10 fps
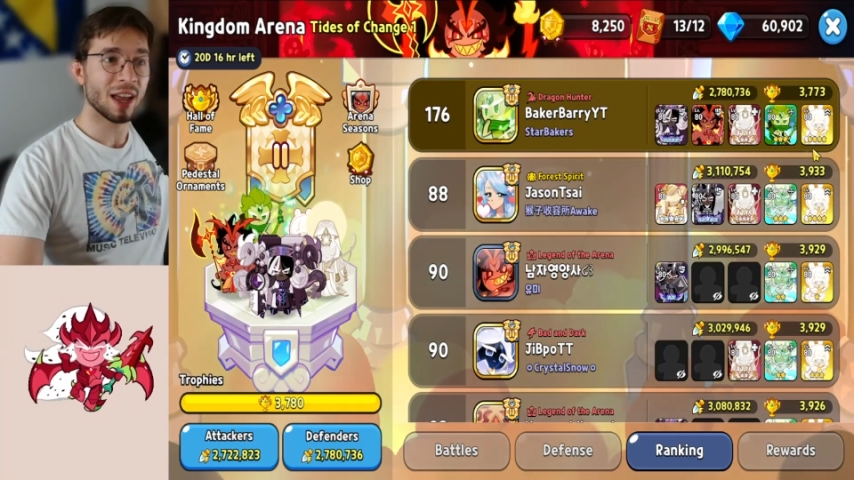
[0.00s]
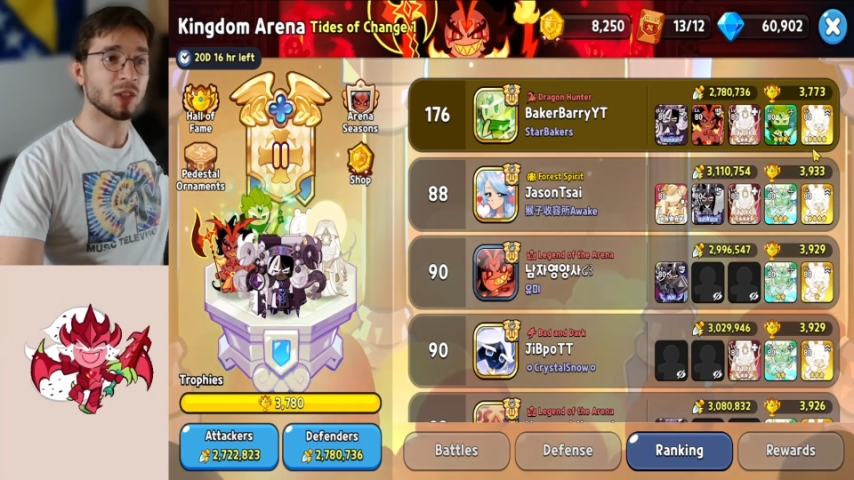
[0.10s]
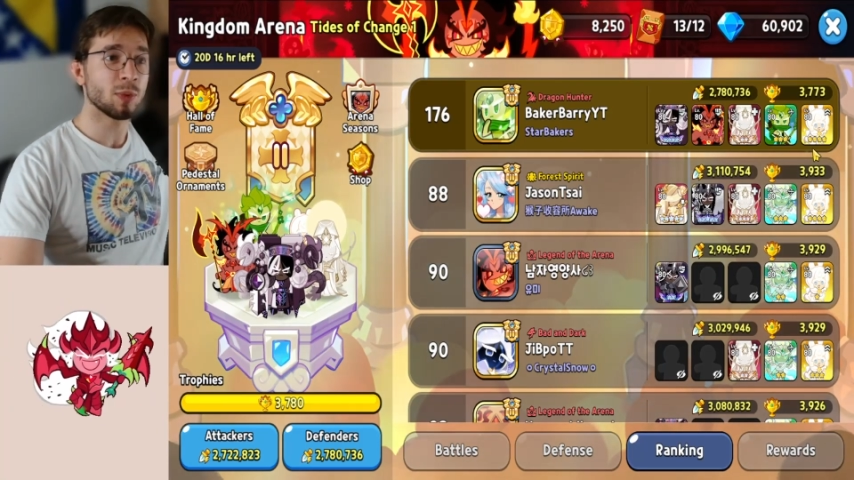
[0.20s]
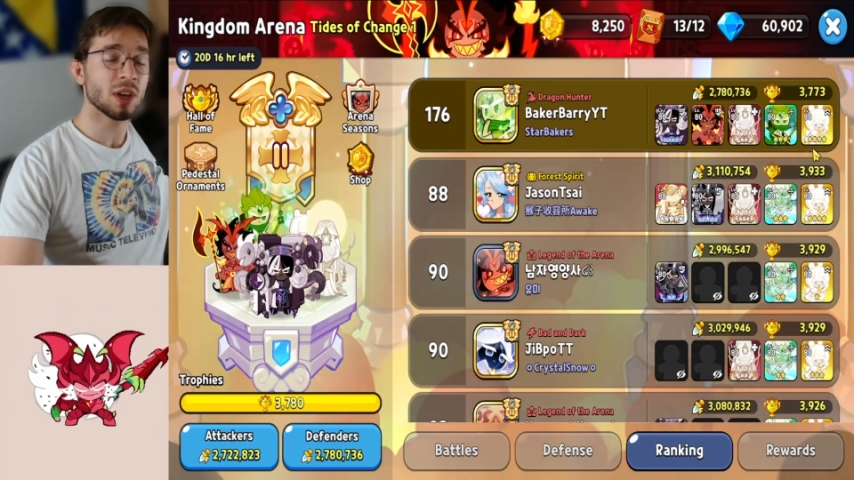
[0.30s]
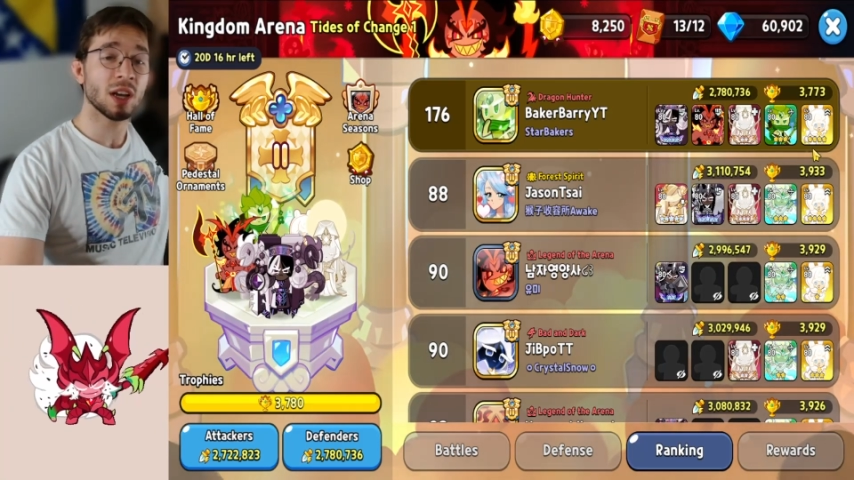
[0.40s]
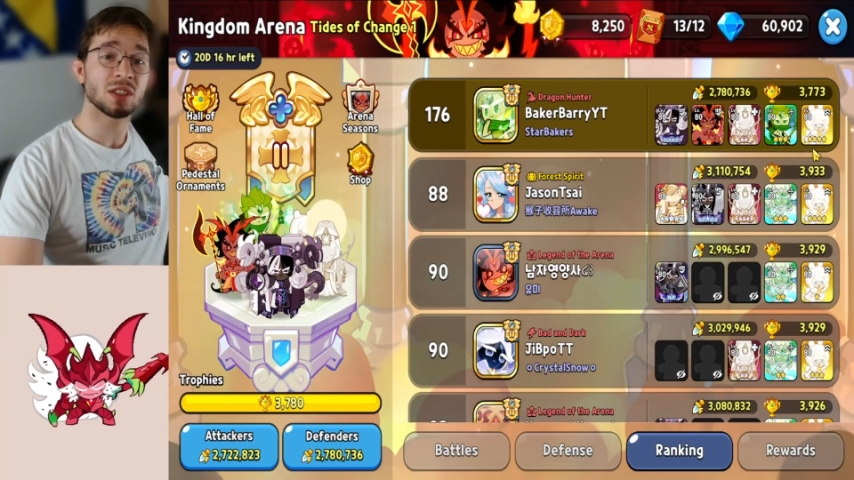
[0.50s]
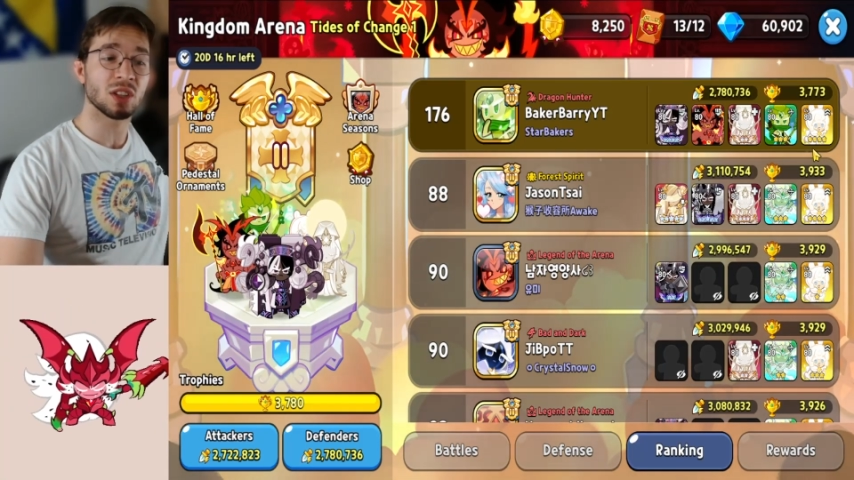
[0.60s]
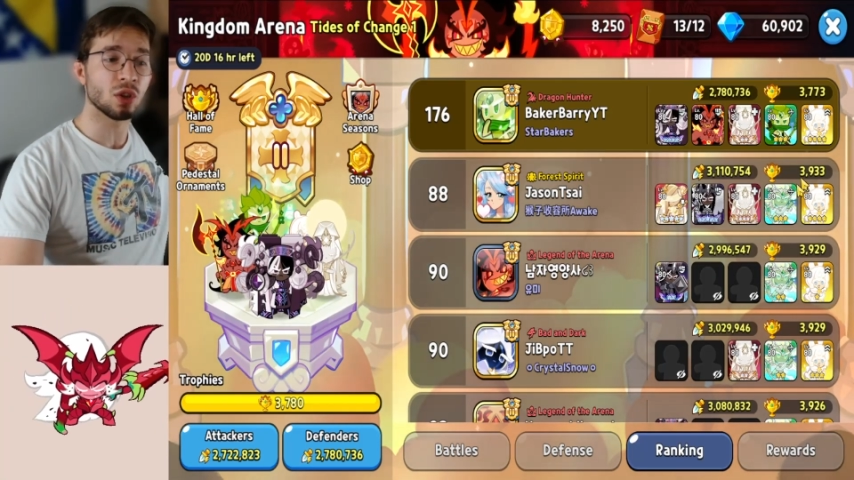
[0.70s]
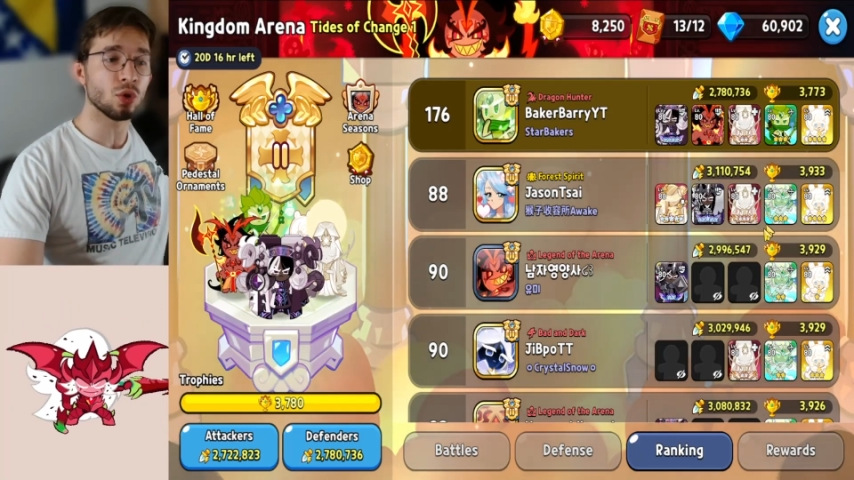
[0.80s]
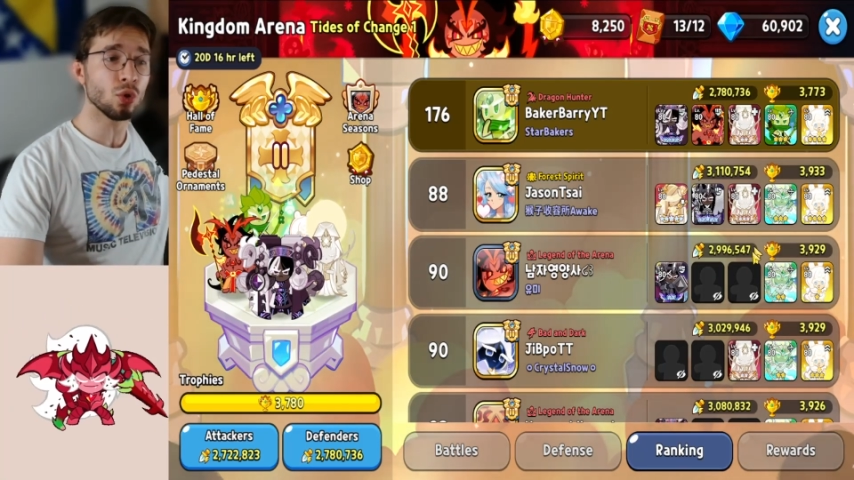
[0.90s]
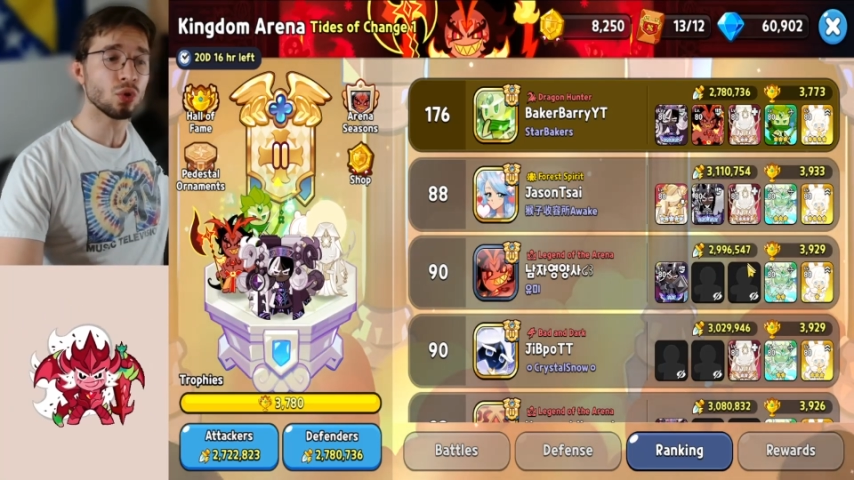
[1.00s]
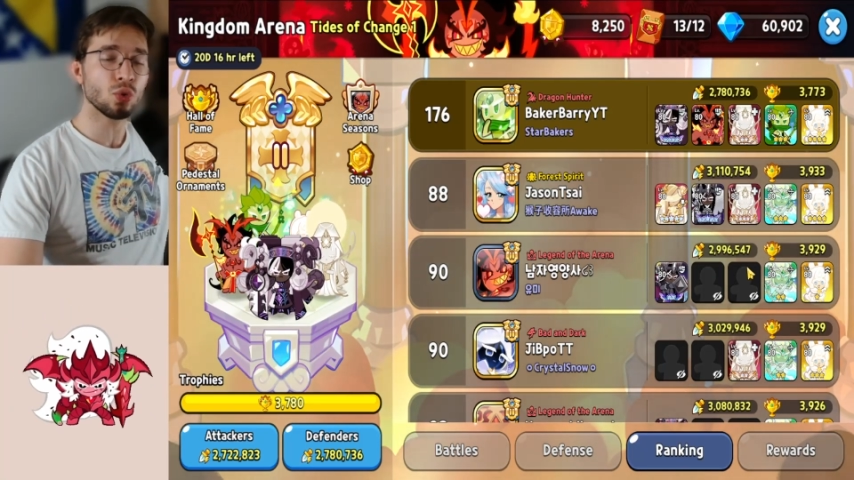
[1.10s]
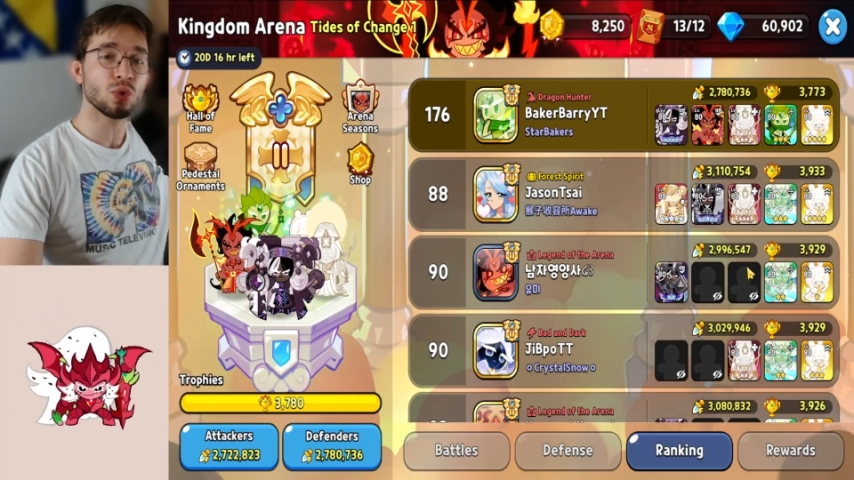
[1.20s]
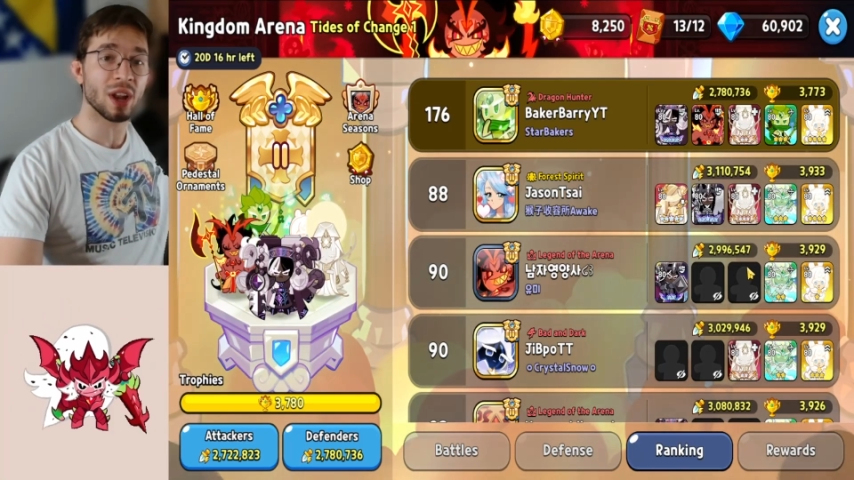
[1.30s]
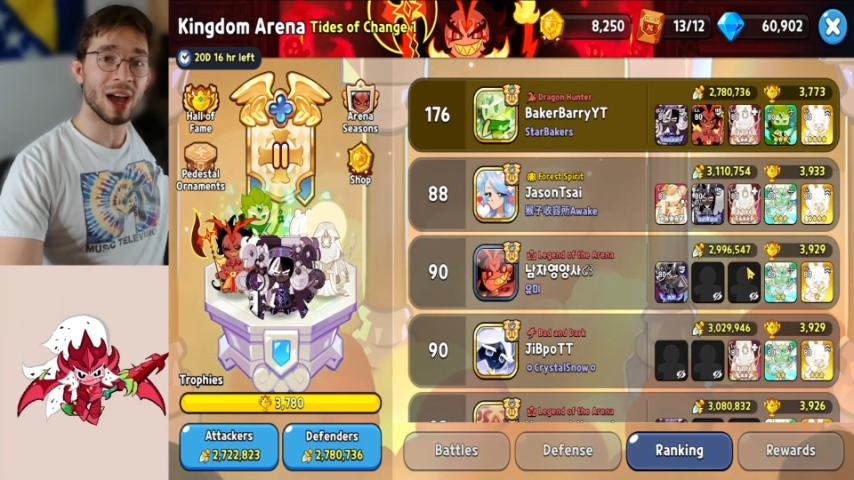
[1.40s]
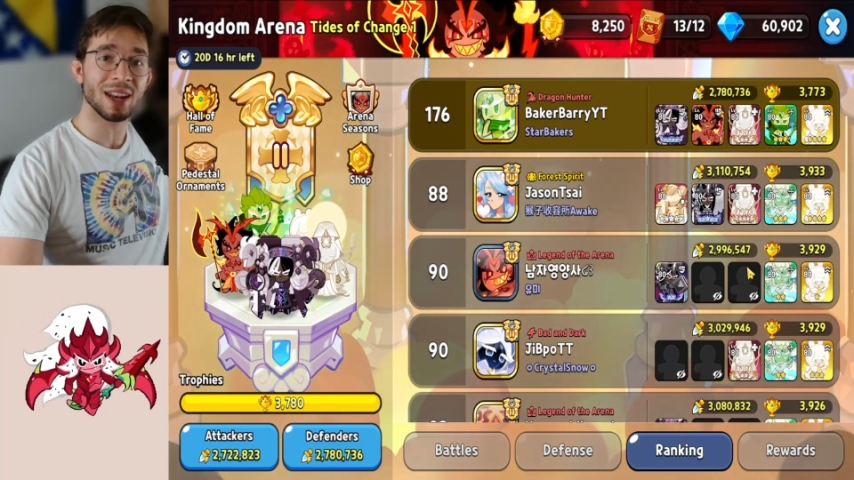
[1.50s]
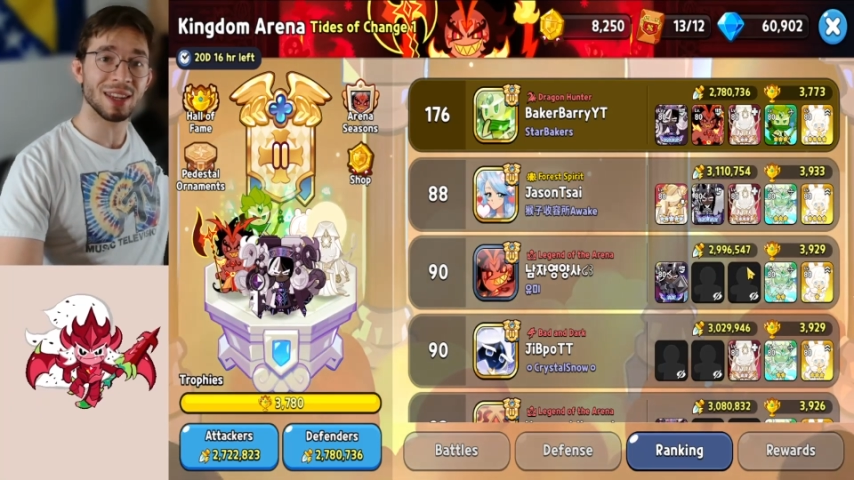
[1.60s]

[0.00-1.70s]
It's because you do not